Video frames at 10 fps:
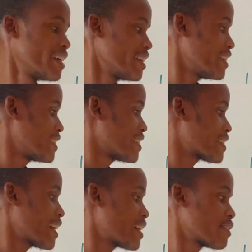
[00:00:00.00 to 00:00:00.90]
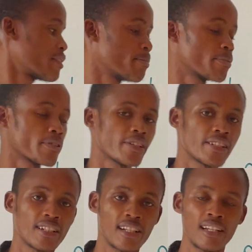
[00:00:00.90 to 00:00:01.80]
is the size of the
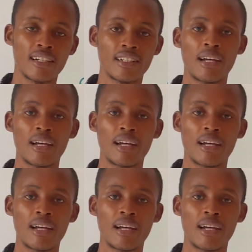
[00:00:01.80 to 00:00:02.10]
prostate gland.